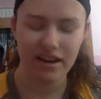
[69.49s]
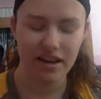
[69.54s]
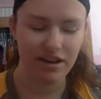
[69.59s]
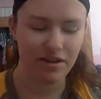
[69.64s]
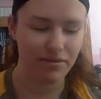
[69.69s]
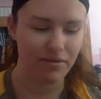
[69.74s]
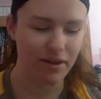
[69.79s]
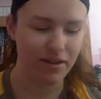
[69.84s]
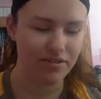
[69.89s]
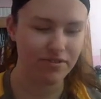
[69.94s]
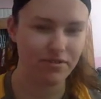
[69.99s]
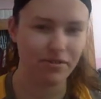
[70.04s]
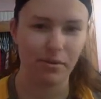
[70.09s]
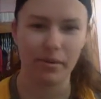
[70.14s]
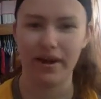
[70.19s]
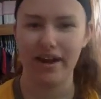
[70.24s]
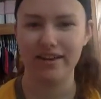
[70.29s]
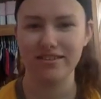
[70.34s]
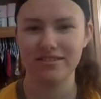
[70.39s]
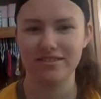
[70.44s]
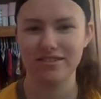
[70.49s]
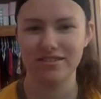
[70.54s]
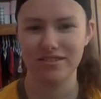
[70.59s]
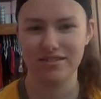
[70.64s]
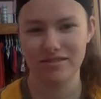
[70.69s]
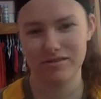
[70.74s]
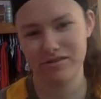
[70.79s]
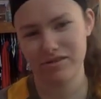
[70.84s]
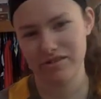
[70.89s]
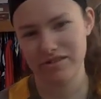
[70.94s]
and read through the passage,
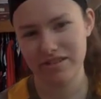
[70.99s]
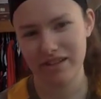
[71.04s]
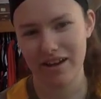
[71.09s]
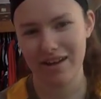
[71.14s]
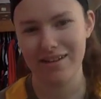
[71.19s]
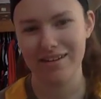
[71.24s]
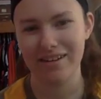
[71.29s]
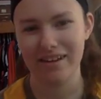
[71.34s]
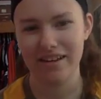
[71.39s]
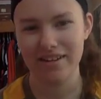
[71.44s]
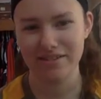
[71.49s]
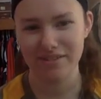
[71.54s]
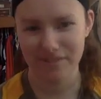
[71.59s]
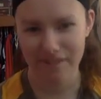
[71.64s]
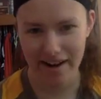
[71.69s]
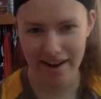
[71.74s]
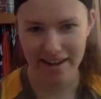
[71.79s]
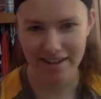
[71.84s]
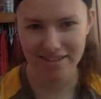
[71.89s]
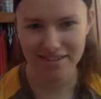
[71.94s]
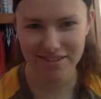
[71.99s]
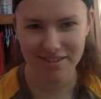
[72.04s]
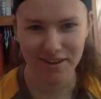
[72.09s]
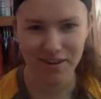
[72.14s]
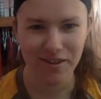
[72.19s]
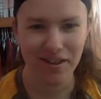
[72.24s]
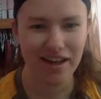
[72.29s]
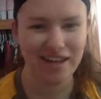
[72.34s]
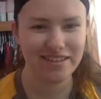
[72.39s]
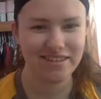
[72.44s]
and it turns out I'd guessed right, so
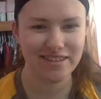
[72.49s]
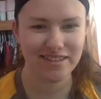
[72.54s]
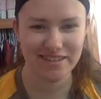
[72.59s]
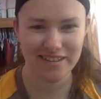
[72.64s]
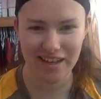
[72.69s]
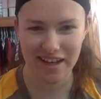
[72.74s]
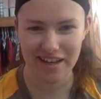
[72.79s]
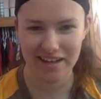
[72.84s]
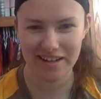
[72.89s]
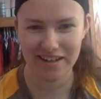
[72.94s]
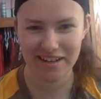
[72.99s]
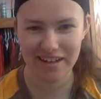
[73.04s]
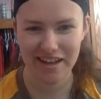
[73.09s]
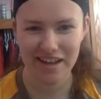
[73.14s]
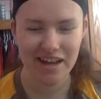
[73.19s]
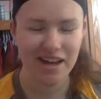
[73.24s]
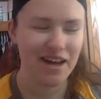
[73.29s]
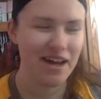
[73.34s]
that's exciting,